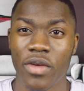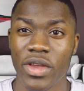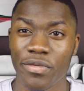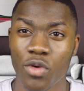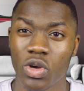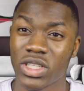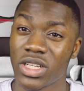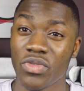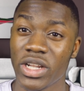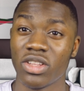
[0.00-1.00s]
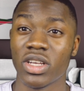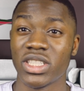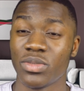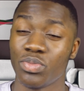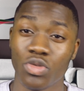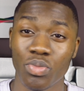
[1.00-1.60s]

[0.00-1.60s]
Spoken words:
very in focus, and it really does this